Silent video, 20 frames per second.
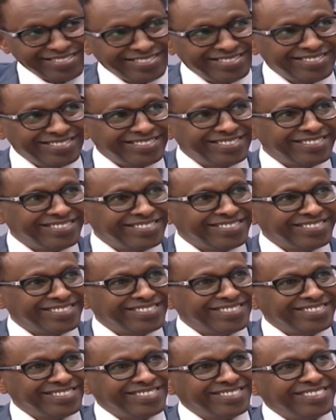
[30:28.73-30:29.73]
Are you
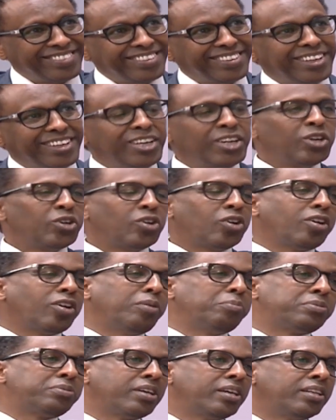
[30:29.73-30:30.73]
excusing it? No, no,
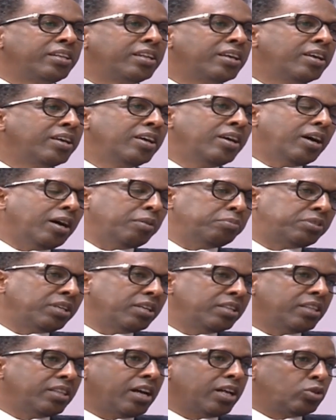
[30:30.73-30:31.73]
I'm saying, I'm
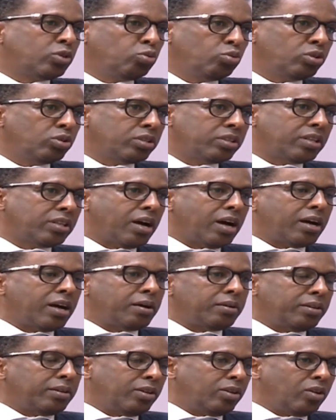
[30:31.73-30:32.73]
saying there are two, I,
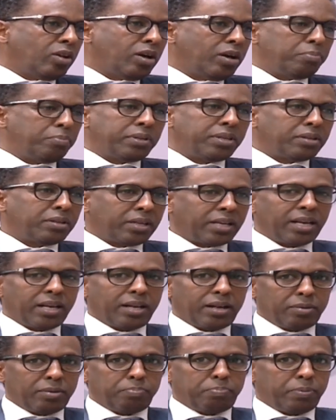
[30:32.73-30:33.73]
I mean,
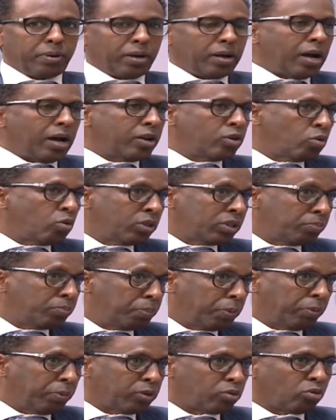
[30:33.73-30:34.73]
I don't want
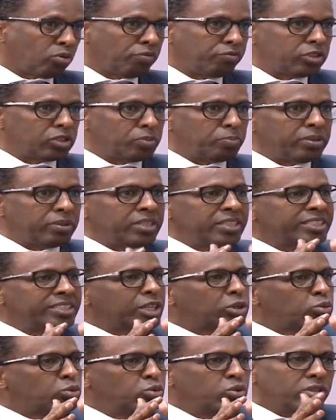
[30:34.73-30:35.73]
people to confuse. These are
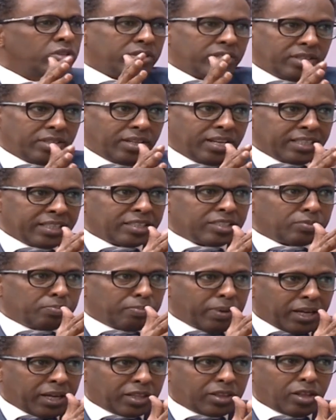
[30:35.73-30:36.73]
two, let us
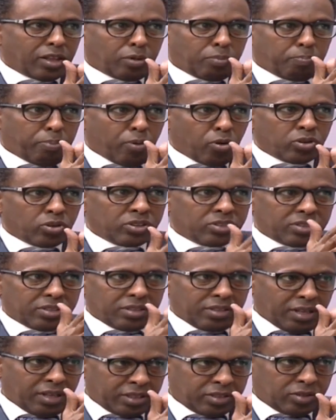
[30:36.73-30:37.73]
make the point,
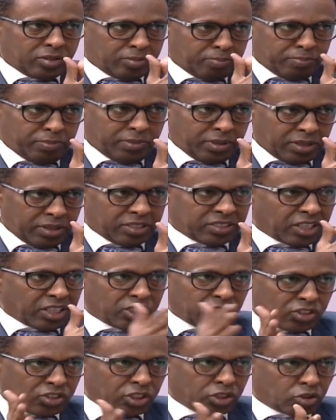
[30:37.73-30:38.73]
let's, there's a
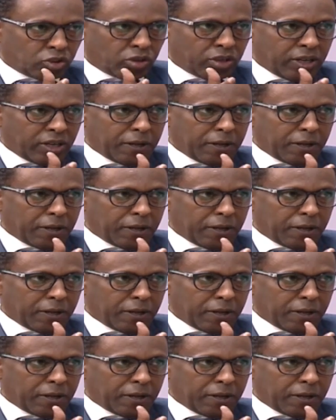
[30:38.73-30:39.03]
distinction, eh?